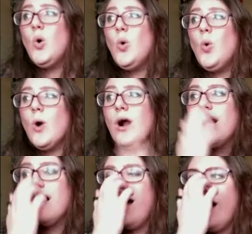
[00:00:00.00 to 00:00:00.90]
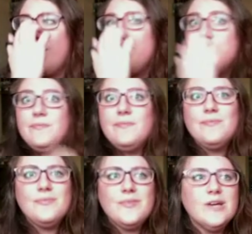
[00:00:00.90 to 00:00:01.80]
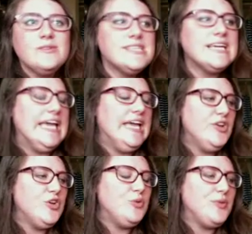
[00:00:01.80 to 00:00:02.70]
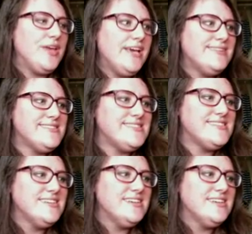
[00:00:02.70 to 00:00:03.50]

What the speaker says: Or who's the kid who plays